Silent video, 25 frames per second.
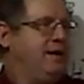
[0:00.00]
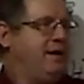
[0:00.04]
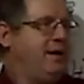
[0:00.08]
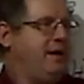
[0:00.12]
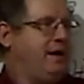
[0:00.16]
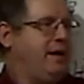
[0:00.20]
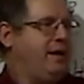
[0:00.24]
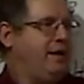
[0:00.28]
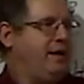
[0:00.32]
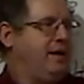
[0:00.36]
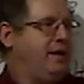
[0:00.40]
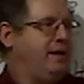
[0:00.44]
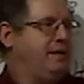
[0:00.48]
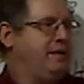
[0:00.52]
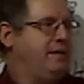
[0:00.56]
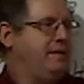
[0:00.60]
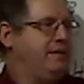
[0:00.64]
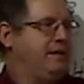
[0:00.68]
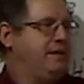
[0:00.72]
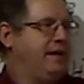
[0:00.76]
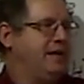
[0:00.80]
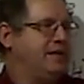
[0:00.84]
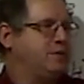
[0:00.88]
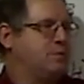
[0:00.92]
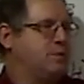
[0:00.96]
and
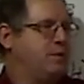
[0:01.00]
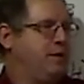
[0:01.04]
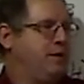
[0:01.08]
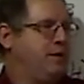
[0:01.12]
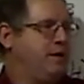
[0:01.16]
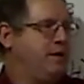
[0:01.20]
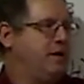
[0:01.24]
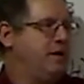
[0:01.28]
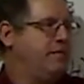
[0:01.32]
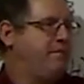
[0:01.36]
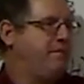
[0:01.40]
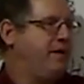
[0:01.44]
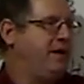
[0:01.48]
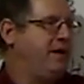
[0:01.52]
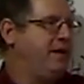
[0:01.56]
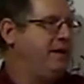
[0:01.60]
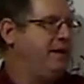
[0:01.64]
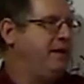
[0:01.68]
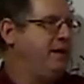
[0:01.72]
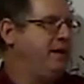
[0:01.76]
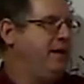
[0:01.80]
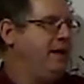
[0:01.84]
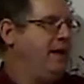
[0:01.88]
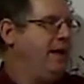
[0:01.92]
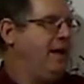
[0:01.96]
that's where you're going to find
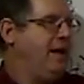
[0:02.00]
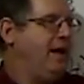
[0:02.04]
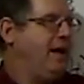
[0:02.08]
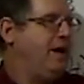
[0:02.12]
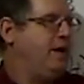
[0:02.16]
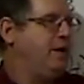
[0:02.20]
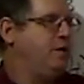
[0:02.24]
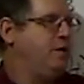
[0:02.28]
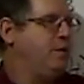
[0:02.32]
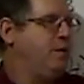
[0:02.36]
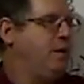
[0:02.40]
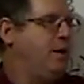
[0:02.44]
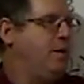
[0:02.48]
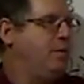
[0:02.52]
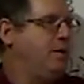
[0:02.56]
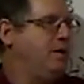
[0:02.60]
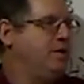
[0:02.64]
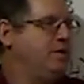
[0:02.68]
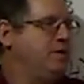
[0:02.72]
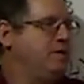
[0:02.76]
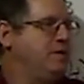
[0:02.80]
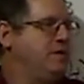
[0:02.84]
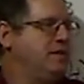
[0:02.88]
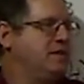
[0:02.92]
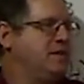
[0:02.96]
it. How do I want
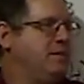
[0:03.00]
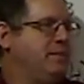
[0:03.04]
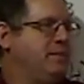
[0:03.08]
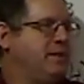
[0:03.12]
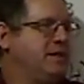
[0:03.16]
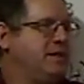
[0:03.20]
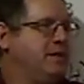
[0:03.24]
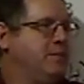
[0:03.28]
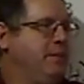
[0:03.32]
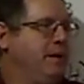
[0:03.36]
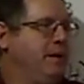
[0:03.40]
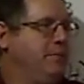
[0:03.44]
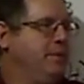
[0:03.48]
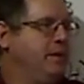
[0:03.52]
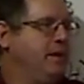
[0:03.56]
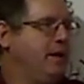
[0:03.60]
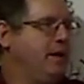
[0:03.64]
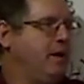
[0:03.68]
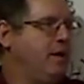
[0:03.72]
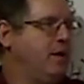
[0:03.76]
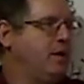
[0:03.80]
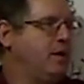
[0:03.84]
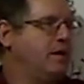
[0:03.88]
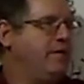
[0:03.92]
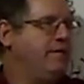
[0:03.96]
you to submit the
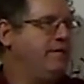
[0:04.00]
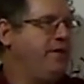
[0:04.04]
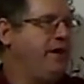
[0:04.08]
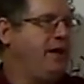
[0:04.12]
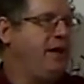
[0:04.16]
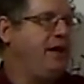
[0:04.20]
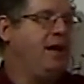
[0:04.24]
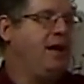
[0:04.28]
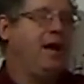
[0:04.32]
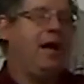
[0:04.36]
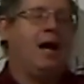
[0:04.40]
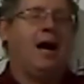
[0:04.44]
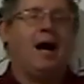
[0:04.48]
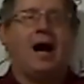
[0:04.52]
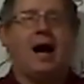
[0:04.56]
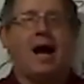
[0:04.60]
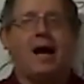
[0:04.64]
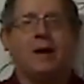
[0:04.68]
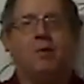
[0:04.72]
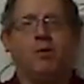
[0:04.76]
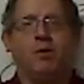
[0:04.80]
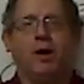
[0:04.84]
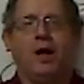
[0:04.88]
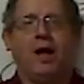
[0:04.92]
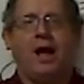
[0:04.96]
bibliography? I
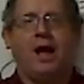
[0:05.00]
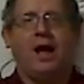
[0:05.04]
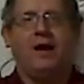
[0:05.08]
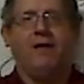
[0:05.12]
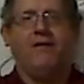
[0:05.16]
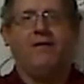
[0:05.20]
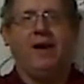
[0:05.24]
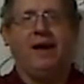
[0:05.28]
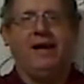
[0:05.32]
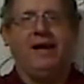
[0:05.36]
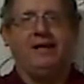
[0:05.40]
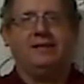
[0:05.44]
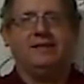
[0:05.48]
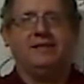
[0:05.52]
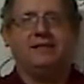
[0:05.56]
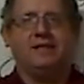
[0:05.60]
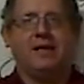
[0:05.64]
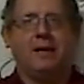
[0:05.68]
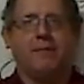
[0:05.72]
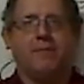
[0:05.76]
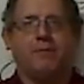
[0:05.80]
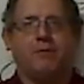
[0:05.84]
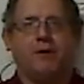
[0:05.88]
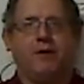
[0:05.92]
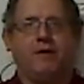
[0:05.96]
will have a
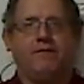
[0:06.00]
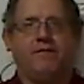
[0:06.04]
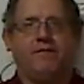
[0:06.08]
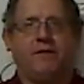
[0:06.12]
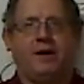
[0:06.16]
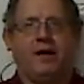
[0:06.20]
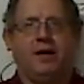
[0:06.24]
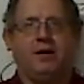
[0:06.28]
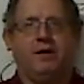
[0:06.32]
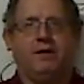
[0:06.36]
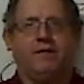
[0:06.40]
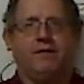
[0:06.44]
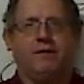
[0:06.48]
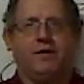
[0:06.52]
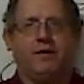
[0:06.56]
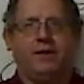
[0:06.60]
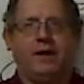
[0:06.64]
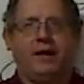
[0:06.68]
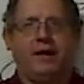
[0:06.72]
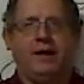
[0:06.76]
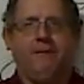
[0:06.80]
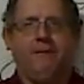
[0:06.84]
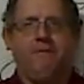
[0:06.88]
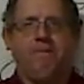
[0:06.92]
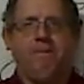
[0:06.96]
separate file for
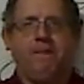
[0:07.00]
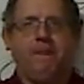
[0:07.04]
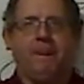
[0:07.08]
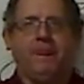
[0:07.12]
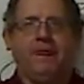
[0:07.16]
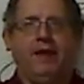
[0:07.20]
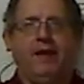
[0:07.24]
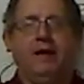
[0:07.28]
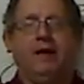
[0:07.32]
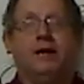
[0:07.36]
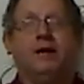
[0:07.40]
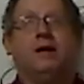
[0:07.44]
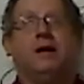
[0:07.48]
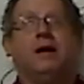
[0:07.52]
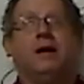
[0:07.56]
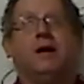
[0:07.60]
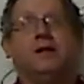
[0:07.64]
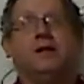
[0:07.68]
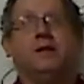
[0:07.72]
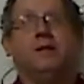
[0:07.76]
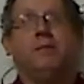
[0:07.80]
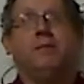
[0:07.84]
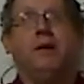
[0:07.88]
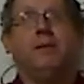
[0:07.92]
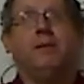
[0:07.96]
that.
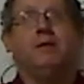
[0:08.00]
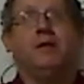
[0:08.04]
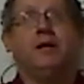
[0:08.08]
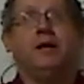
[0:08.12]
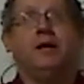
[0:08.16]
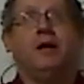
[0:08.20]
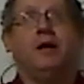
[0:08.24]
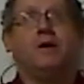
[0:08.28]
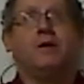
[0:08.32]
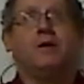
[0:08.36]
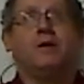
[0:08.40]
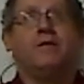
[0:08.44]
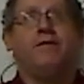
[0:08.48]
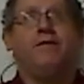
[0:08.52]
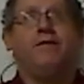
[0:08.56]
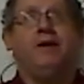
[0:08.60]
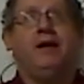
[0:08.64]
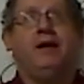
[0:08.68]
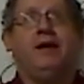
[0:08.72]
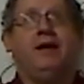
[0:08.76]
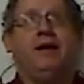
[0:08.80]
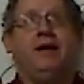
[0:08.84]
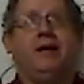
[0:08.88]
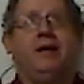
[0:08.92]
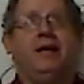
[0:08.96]
On the
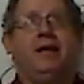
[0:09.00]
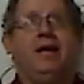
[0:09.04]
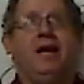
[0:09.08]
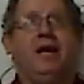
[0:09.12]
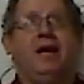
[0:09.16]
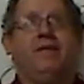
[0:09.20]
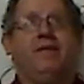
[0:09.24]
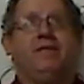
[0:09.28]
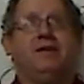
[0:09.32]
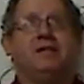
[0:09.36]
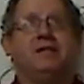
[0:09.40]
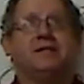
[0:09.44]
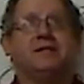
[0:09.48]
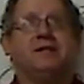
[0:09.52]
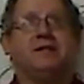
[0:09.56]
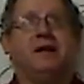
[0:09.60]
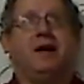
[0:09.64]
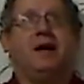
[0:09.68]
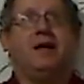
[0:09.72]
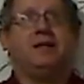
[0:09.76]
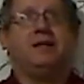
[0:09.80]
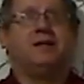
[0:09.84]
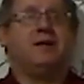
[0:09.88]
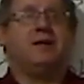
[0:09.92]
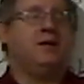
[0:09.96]
bibliography, if it's
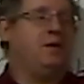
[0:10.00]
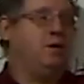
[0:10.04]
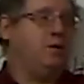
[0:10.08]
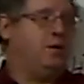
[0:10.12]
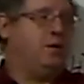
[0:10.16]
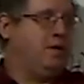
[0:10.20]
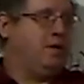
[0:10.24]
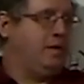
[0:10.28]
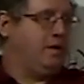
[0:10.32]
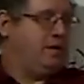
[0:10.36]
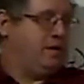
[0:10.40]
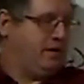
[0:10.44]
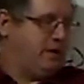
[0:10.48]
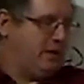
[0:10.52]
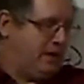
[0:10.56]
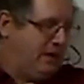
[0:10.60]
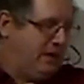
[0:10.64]
not your